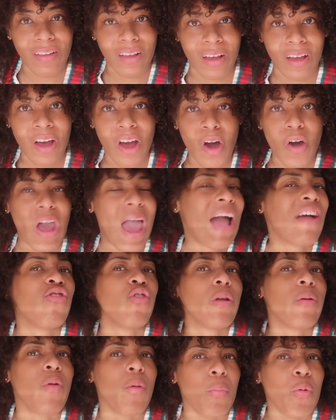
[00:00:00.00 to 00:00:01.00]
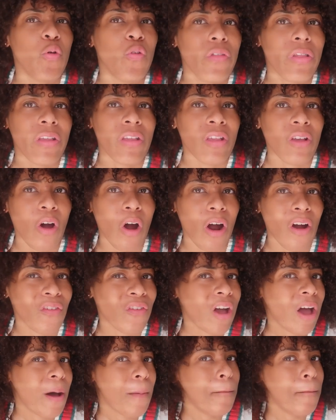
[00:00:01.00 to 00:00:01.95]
to actually remove the scarf.